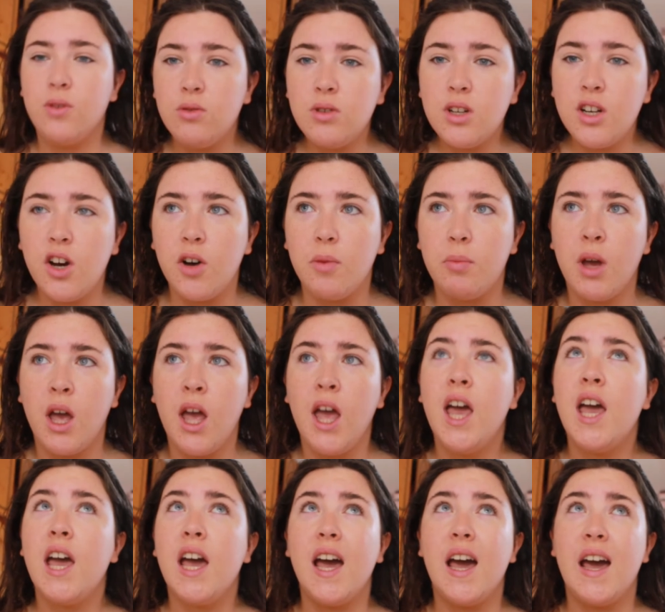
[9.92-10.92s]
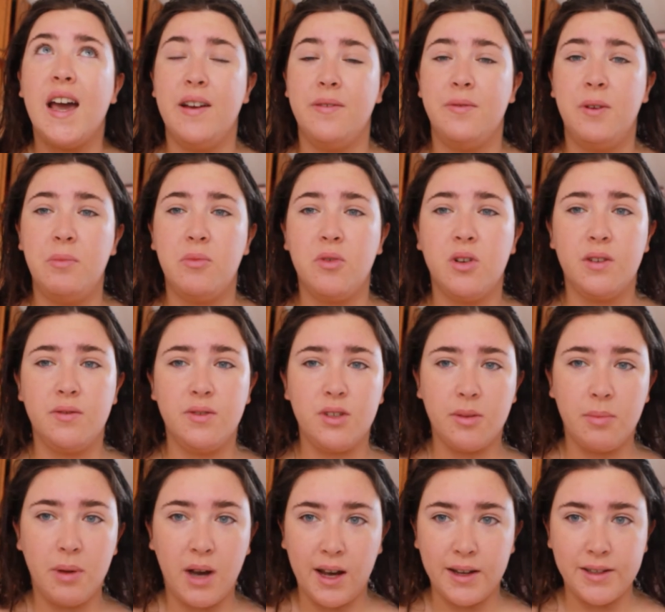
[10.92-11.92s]
woken up every morning for
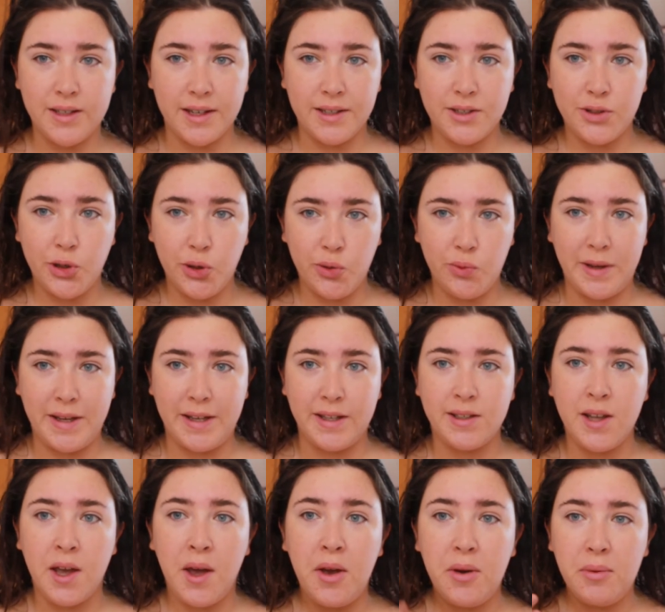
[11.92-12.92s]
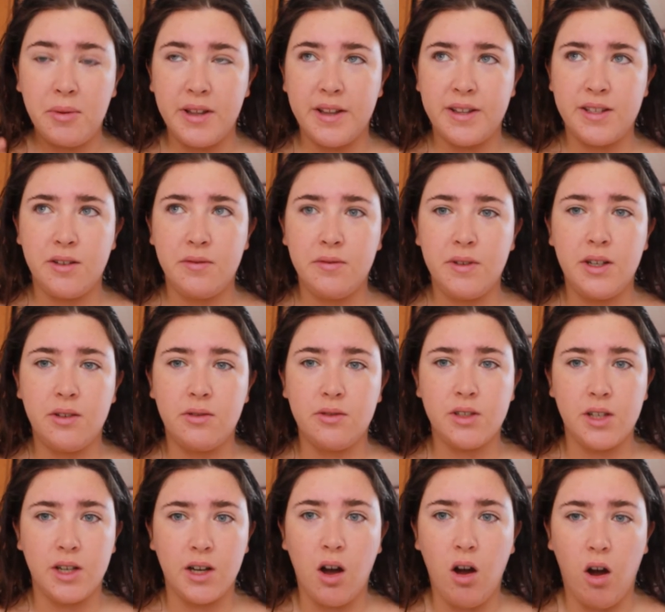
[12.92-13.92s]
the past like two weeks with a snuffly nose
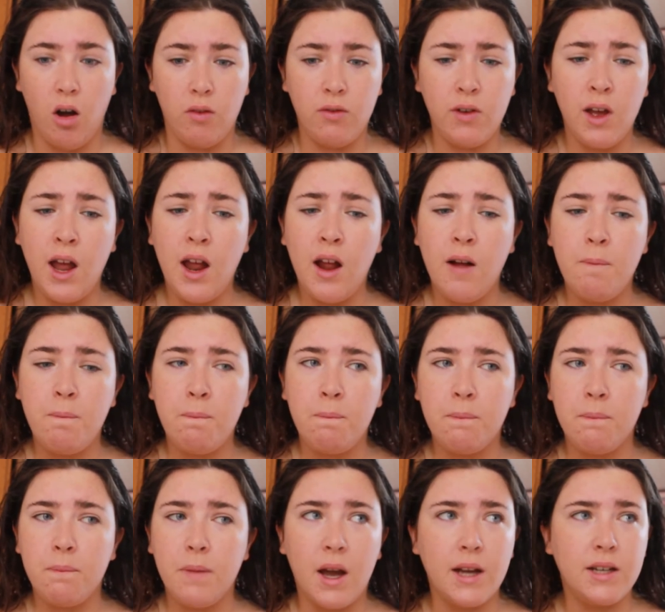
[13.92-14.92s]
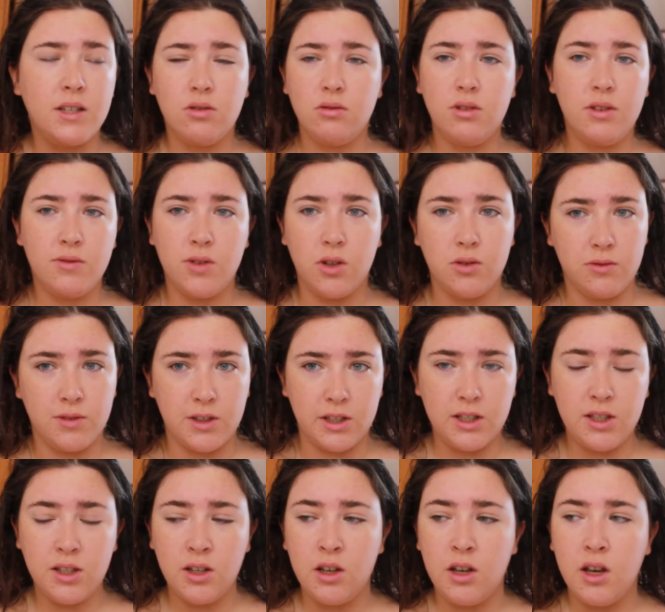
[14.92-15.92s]
and a cough. I don't have
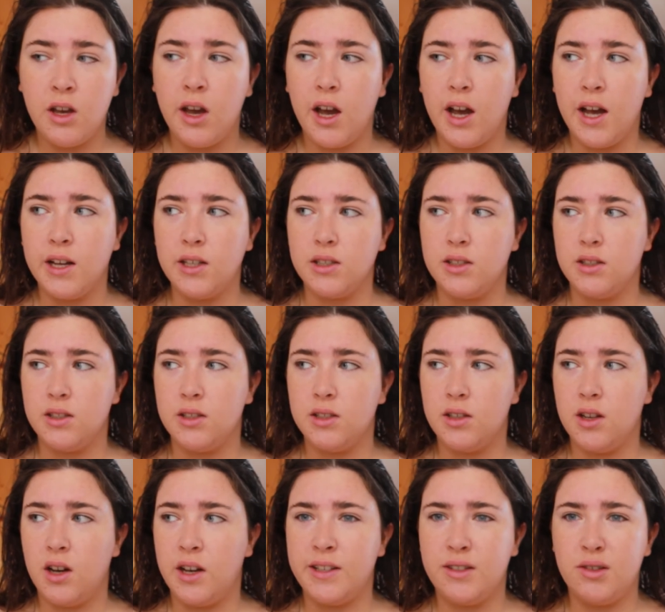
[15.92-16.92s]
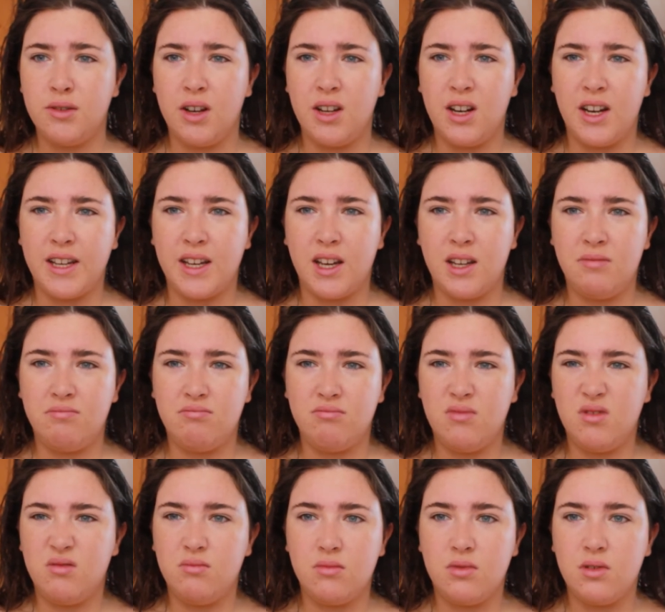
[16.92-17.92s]
COVID, and I don't, like, I,
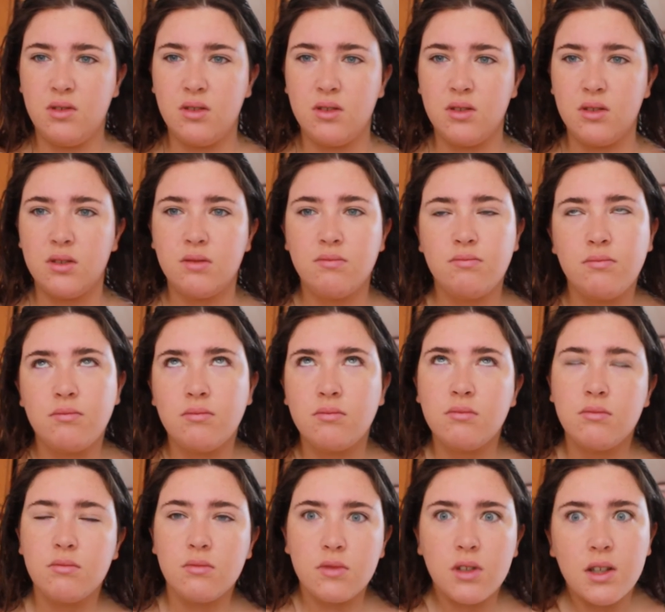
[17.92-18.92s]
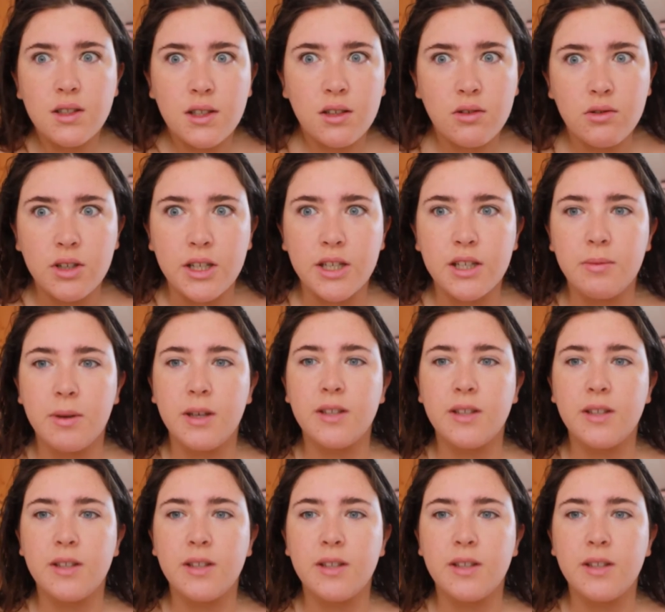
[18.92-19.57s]
it's annoying